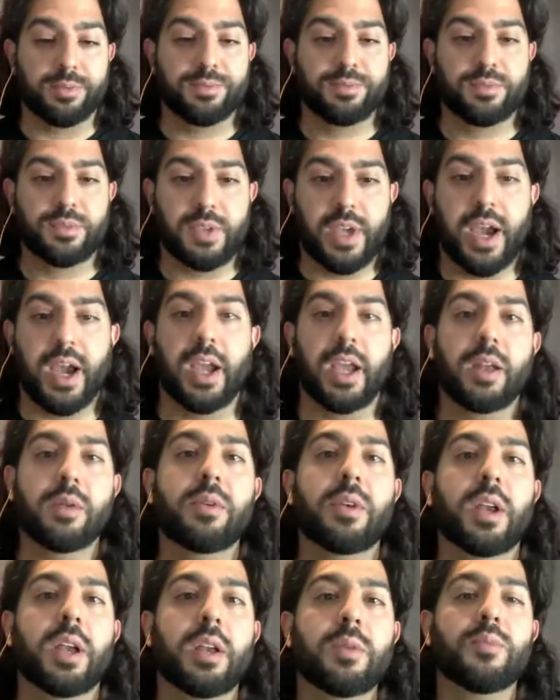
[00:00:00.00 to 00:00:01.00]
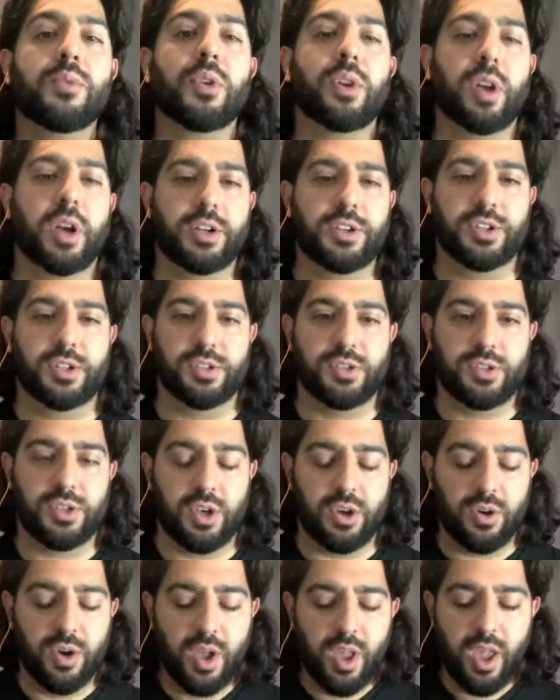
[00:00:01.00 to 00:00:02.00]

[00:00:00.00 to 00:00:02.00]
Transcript: Yeah, in production. So